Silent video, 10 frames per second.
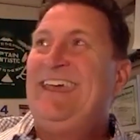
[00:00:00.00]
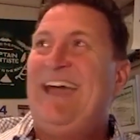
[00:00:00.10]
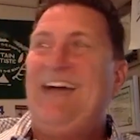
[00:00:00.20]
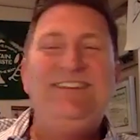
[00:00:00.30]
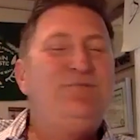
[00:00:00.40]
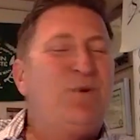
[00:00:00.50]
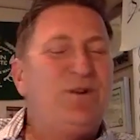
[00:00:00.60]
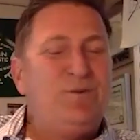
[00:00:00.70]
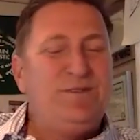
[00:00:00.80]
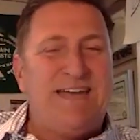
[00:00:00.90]
how do you
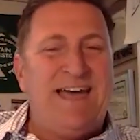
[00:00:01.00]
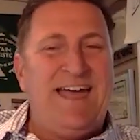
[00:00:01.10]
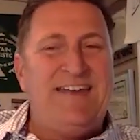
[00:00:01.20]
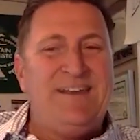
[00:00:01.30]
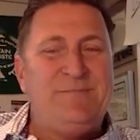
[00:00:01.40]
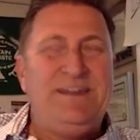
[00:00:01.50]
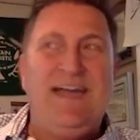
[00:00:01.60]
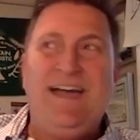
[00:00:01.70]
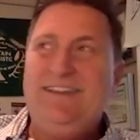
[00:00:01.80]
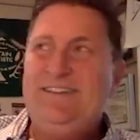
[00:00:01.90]
work with that? I mean,
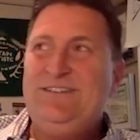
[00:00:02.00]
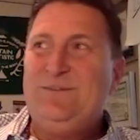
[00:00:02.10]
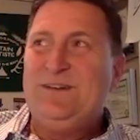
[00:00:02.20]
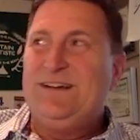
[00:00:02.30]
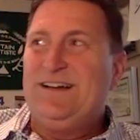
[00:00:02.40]
how do you